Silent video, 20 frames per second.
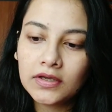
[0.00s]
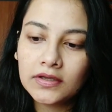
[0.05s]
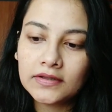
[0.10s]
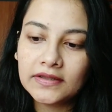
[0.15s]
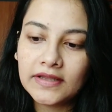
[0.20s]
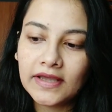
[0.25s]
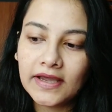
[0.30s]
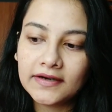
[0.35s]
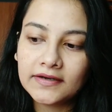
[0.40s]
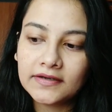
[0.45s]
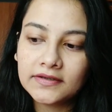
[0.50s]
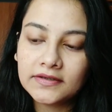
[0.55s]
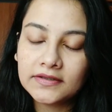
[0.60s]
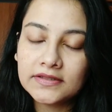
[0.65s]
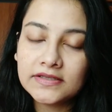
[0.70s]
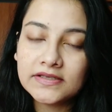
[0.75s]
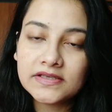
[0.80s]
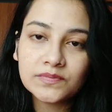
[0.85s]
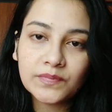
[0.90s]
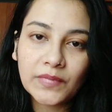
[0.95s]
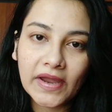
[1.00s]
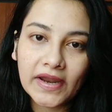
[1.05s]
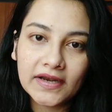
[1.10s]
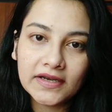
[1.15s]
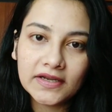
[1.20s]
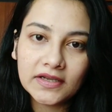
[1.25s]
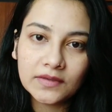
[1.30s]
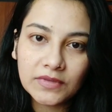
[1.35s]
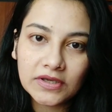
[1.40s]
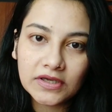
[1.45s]
that this
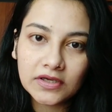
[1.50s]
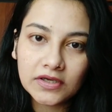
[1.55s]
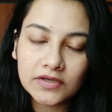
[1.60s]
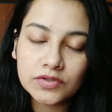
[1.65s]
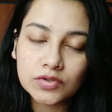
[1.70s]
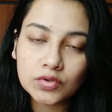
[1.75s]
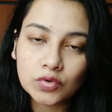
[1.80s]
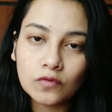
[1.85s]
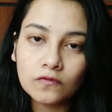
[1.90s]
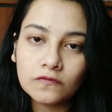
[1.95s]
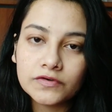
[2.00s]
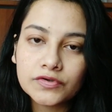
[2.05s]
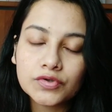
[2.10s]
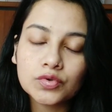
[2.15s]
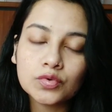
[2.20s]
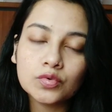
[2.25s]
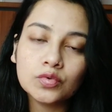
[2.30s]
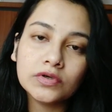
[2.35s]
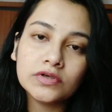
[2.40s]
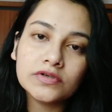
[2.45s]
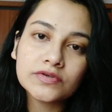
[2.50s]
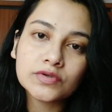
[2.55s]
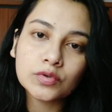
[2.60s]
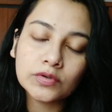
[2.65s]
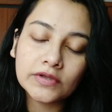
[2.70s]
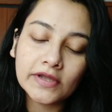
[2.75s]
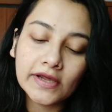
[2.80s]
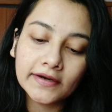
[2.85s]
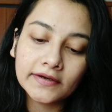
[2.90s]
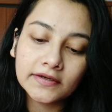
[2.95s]
pandemic is over soon, so
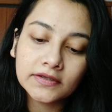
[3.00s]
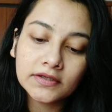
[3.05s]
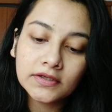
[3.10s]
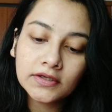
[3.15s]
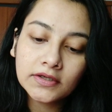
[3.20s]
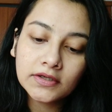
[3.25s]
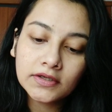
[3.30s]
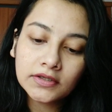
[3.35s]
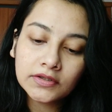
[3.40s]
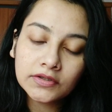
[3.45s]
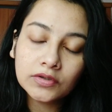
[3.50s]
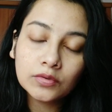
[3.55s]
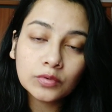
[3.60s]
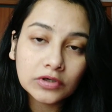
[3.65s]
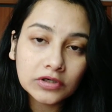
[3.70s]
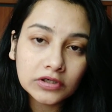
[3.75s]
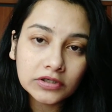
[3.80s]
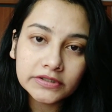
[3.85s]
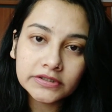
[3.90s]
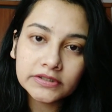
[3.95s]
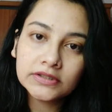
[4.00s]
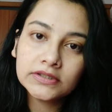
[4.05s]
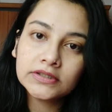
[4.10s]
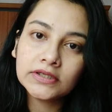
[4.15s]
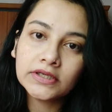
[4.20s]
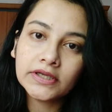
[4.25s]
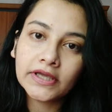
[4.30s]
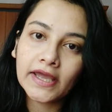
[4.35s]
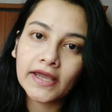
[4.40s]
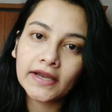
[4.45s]
that the world
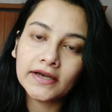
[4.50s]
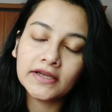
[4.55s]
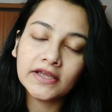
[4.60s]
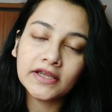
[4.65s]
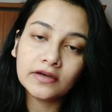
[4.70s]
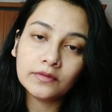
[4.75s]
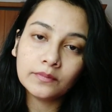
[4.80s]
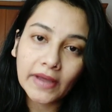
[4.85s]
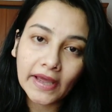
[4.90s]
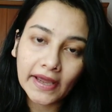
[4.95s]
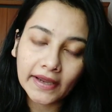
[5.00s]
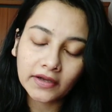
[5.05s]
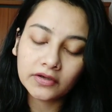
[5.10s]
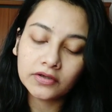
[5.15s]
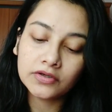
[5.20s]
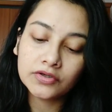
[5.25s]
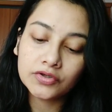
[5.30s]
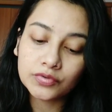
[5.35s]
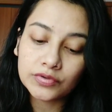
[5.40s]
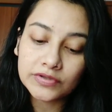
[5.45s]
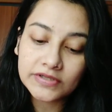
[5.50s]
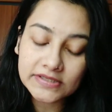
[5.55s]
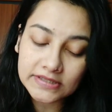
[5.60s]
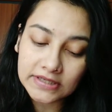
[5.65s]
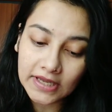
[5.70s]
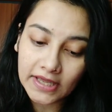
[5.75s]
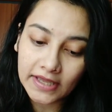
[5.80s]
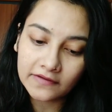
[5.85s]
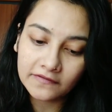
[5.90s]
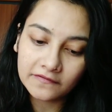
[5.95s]
can get back to its
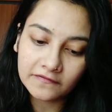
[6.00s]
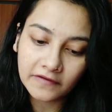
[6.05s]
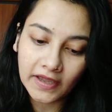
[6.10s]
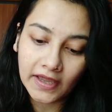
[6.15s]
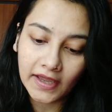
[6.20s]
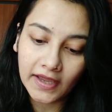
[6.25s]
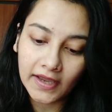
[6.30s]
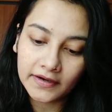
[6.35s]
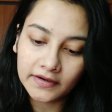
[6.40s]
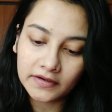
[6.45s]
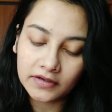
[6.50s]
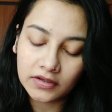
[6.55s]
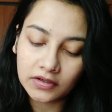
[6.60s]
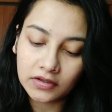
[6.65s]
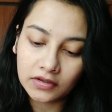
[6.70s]
life. And